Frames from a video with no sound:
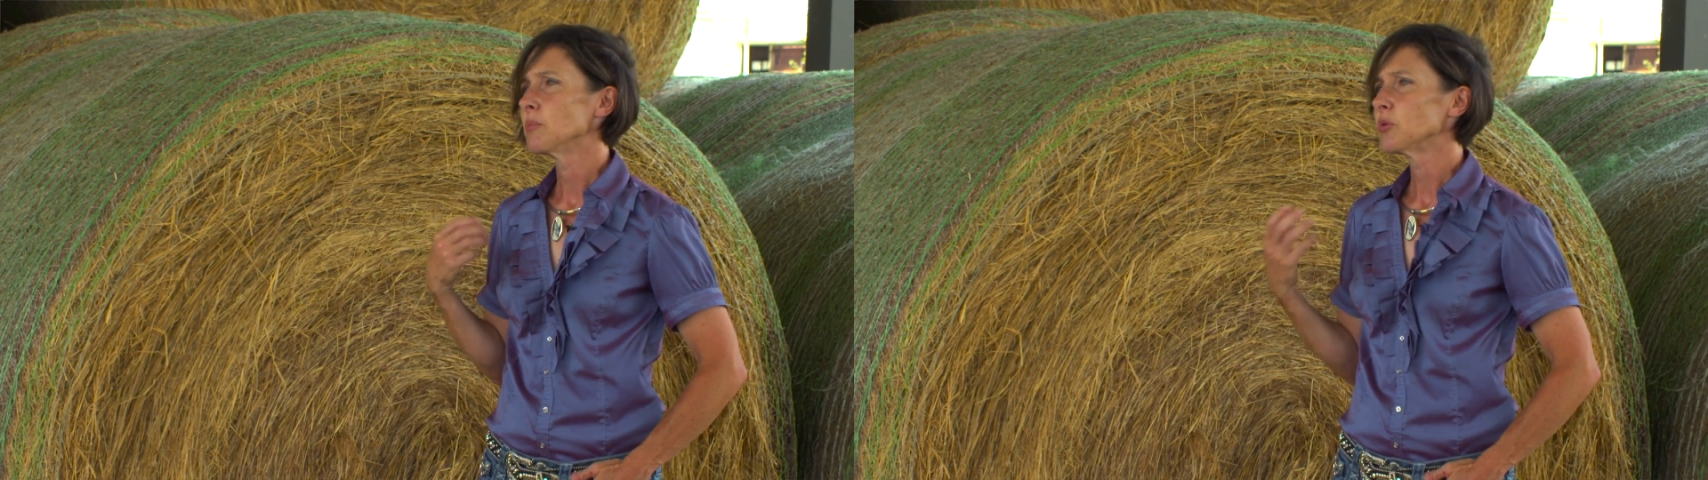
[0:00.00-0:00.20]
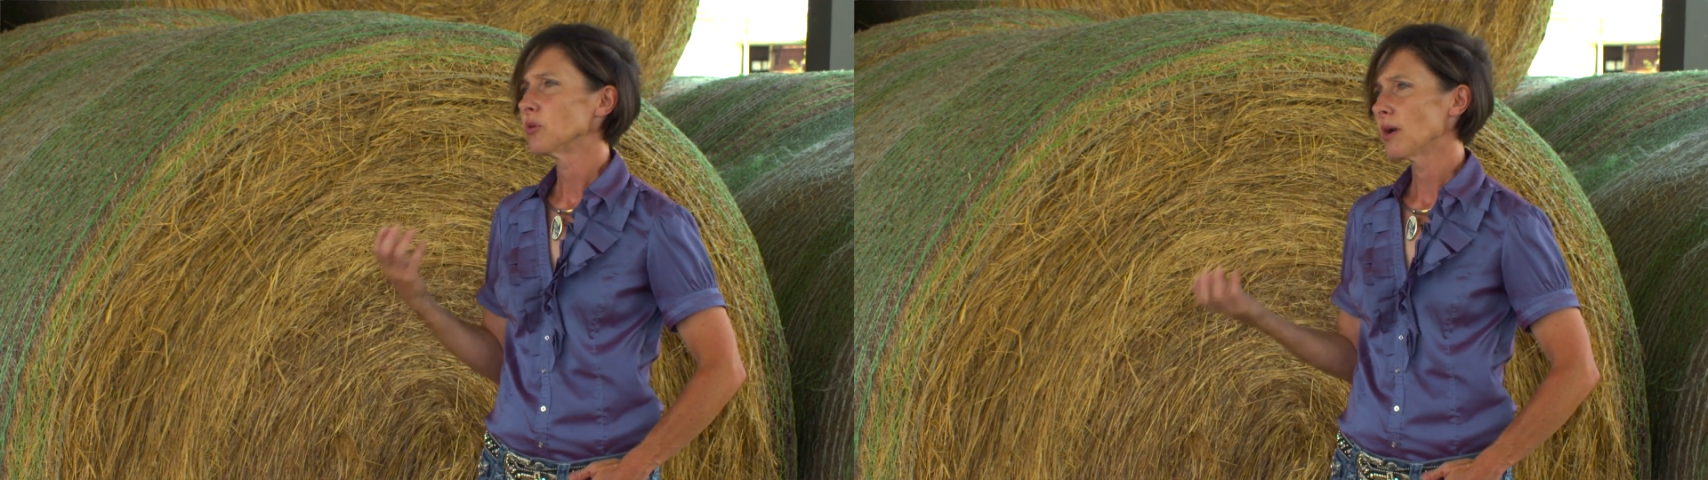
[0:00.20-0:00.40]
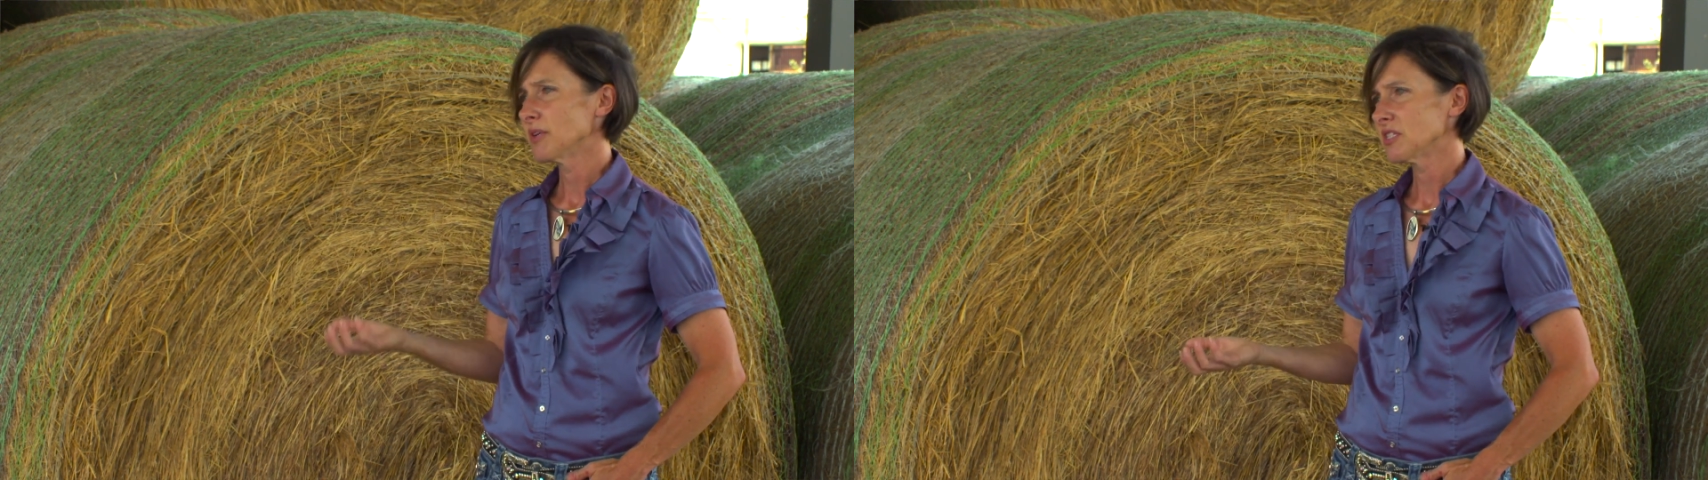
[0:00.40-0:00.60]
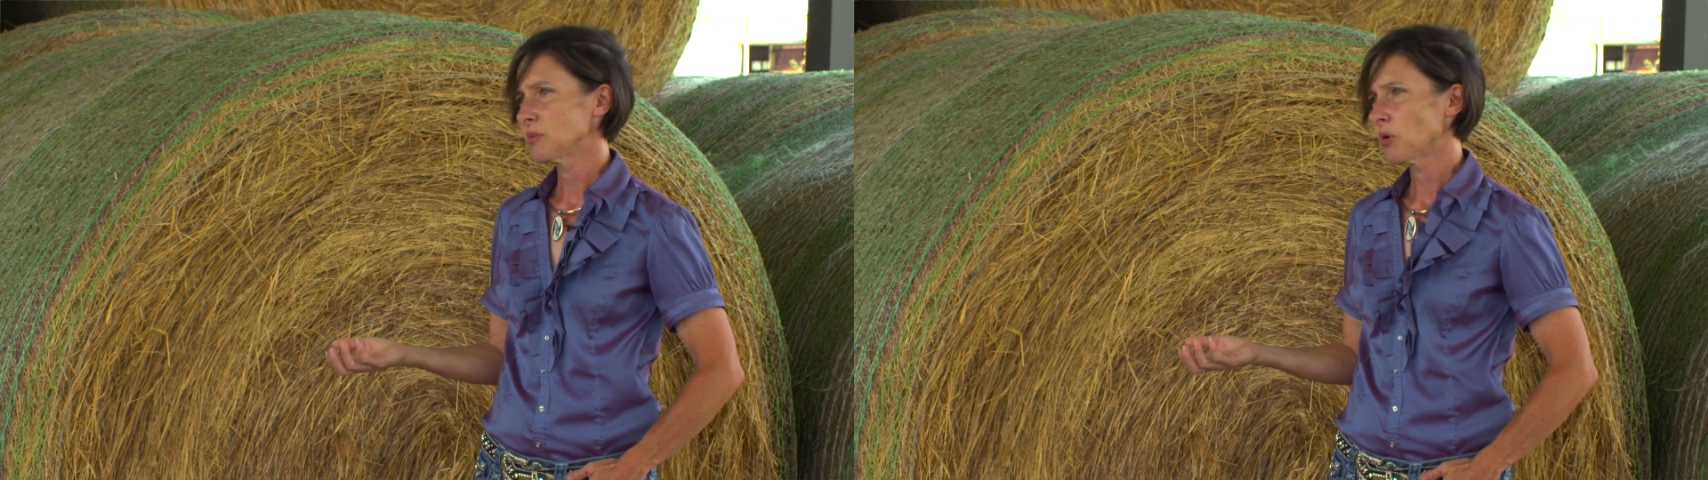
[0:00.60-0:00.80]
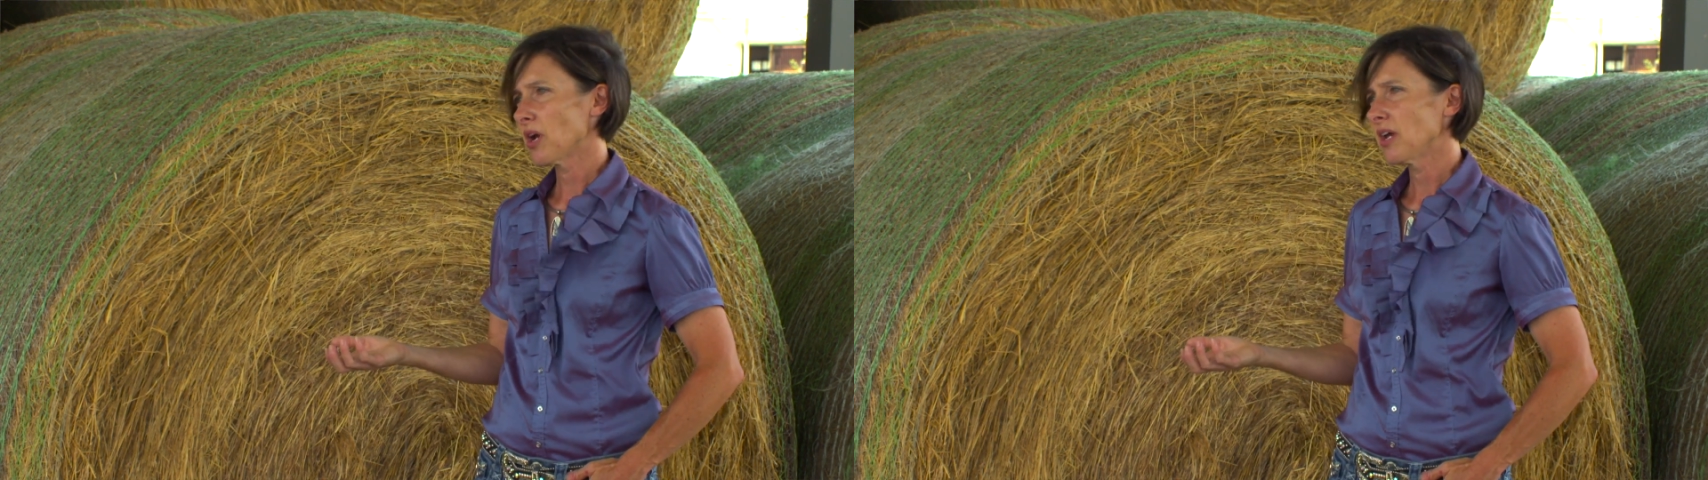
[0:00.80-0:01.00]
premise
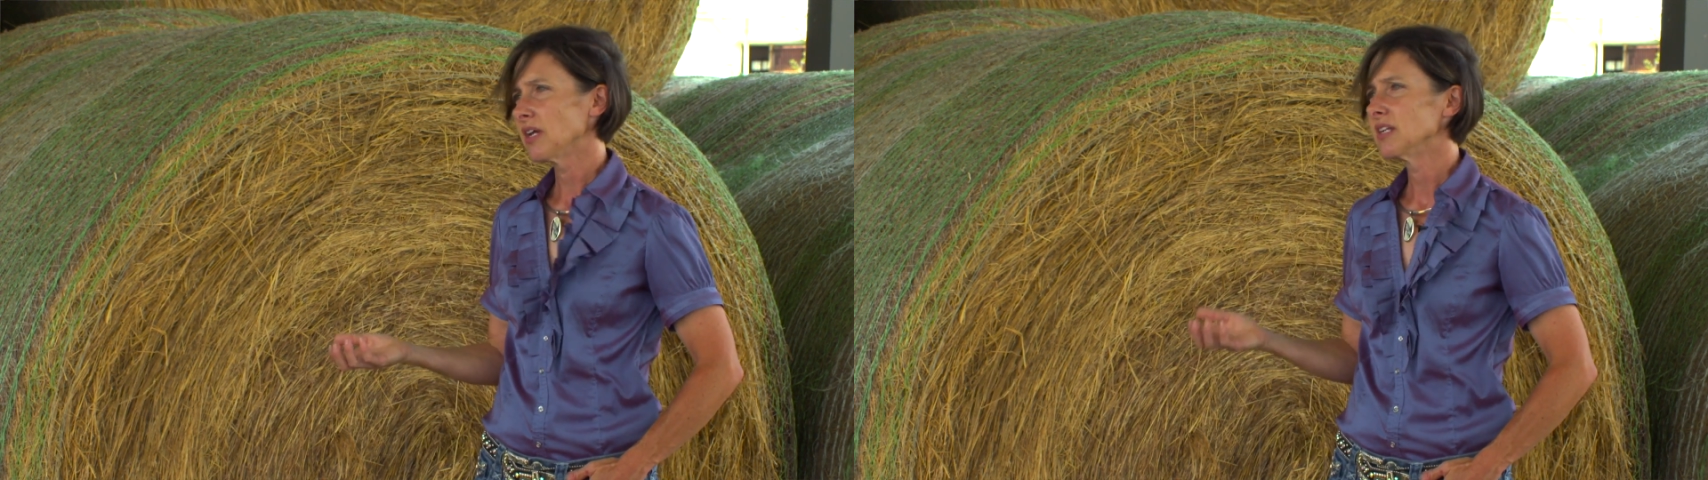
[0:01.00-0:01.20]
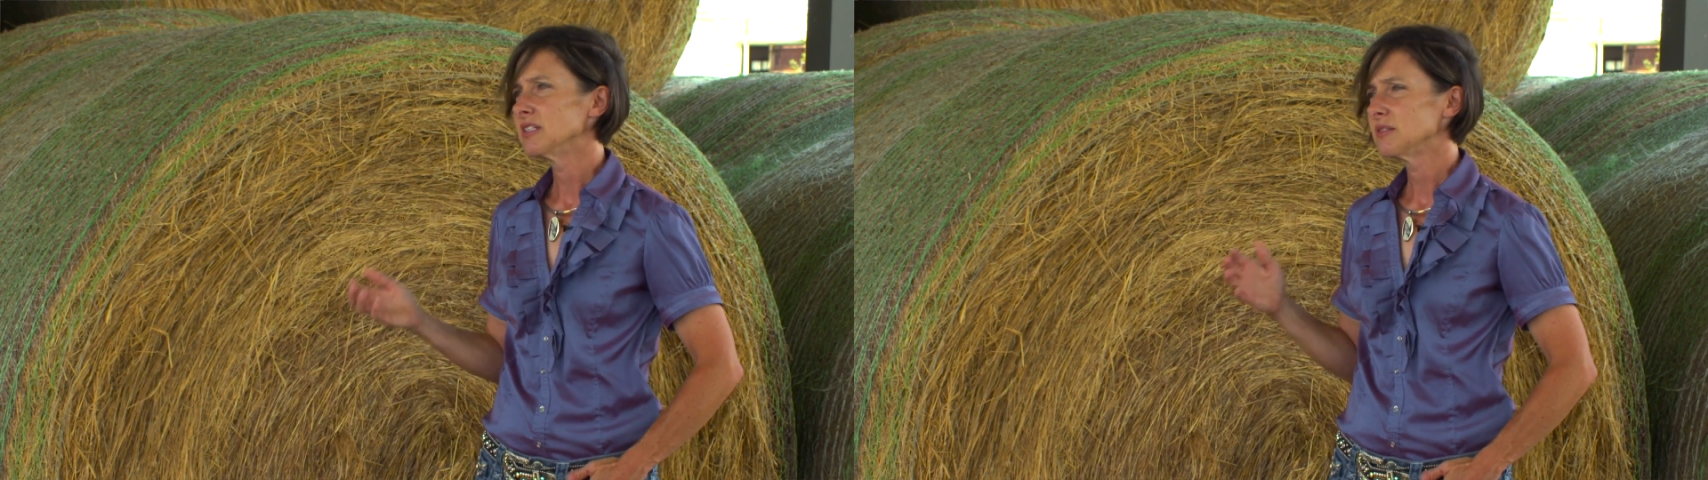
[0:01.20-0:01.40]
spray and